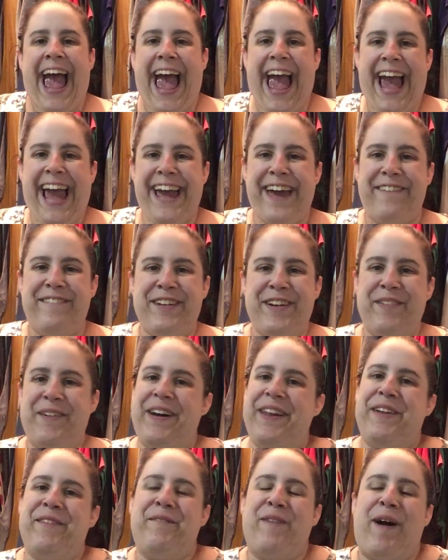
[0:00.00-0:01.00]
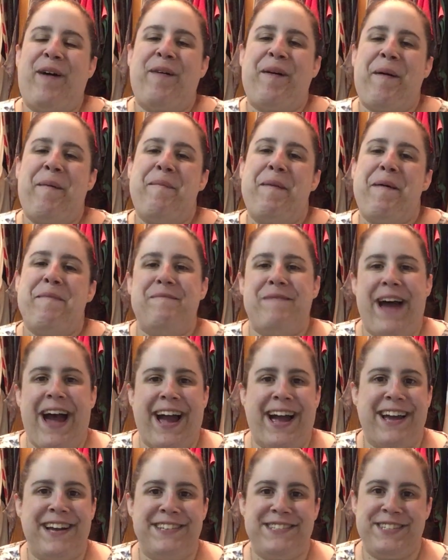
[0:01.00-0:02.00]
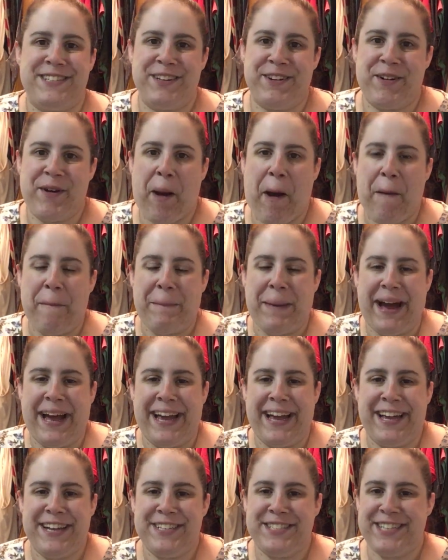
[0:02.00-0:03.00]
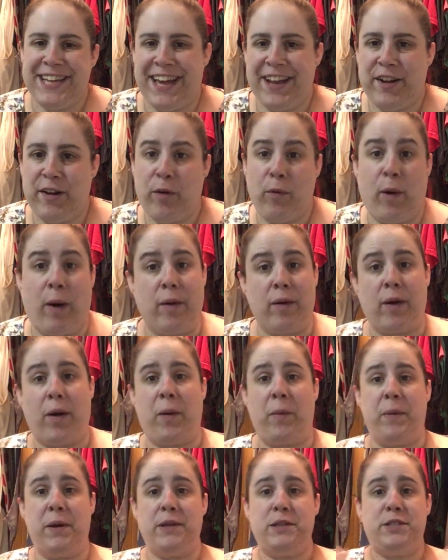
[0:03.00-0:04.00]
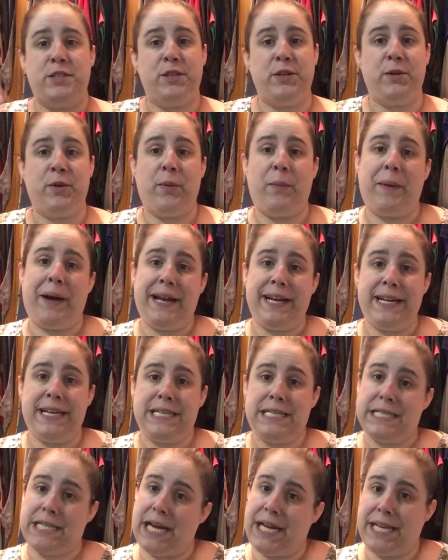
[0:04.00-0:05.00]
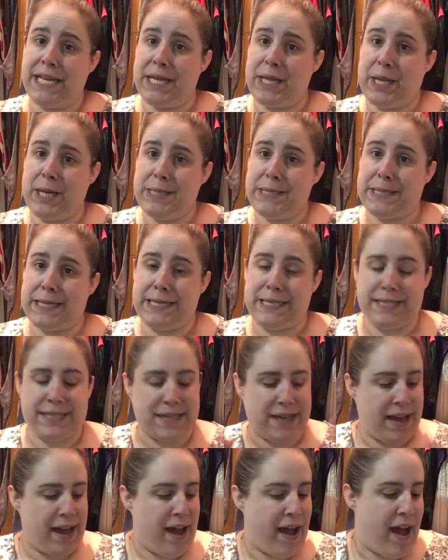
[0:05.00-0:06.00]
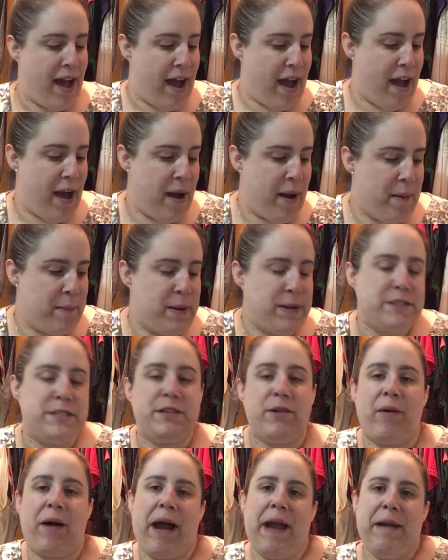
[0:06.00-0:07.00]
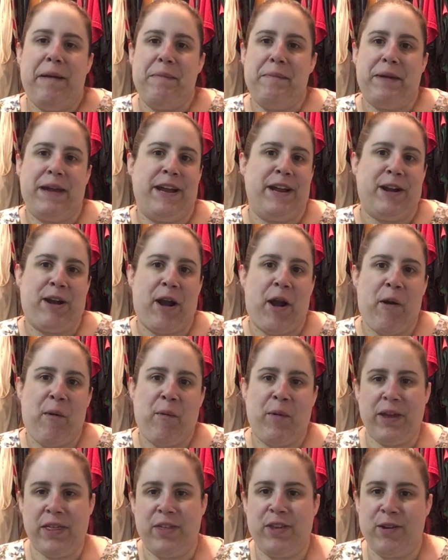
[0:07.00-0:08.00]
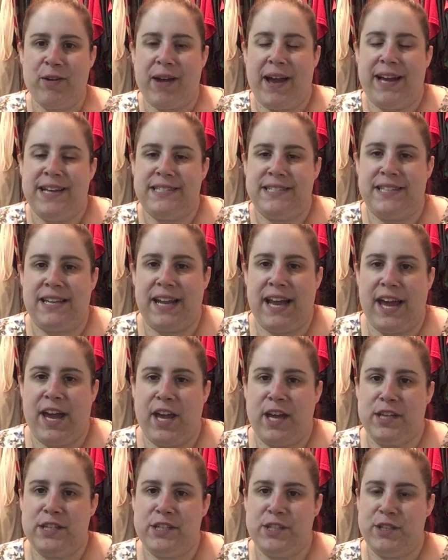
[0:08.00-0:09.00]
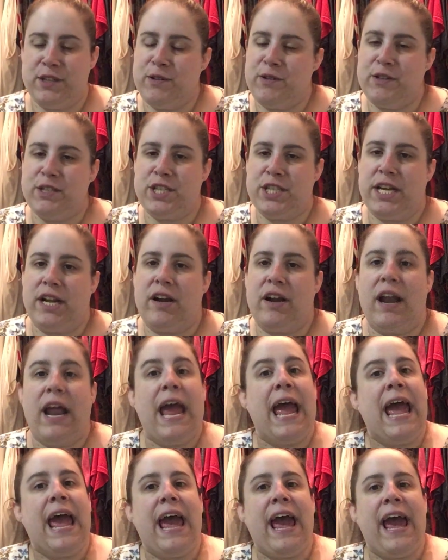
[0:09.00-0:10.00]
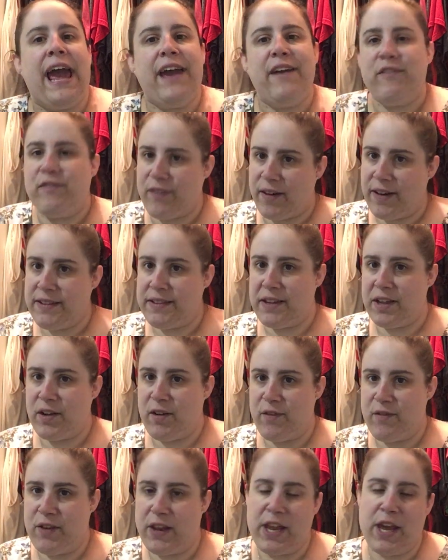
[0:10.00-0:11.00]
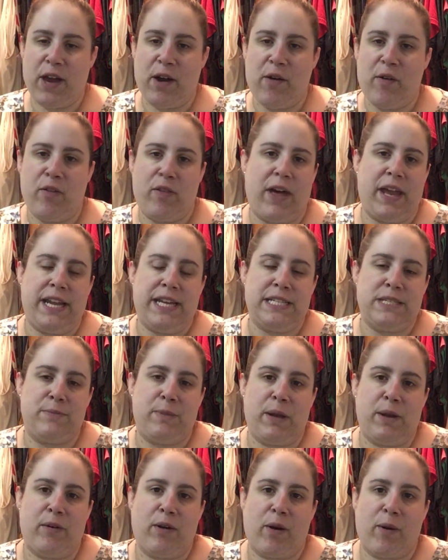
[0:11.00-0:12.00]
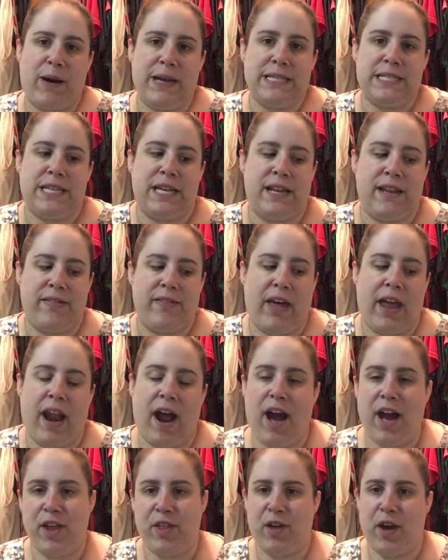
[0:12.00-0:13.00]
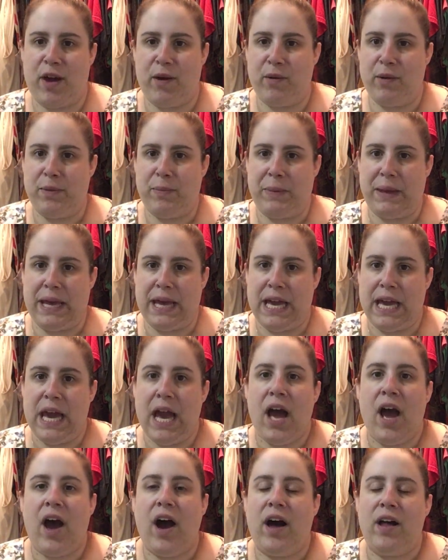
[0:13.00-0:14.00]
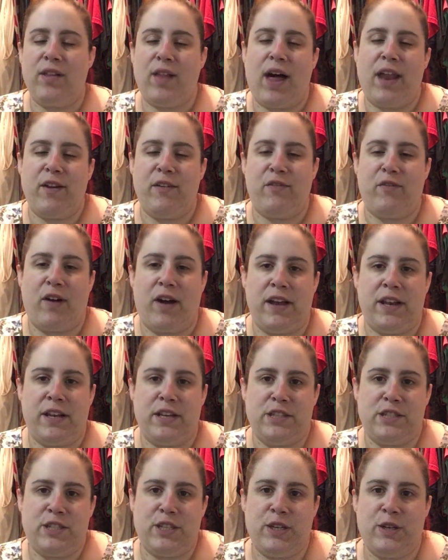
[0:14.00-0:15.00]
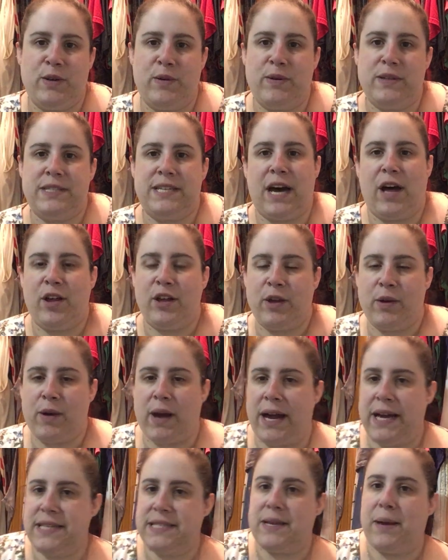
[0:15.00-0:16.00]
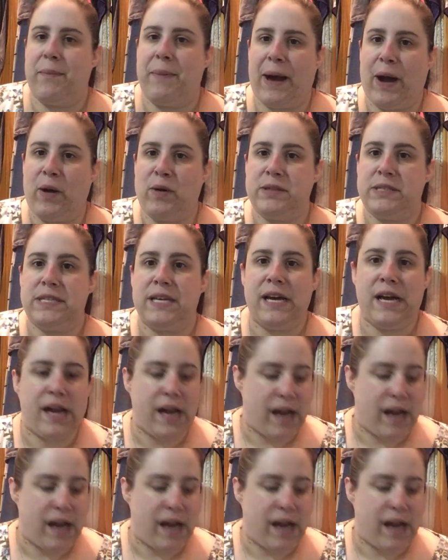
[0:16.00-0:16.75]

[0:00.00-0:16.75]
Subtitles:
Hey everyone, and welcome back to my channel. Welcome to my tiny closet. So I am here with you guys today to share a fun little video that has been requested and that I thought would be a lot of fun to tell you guys about.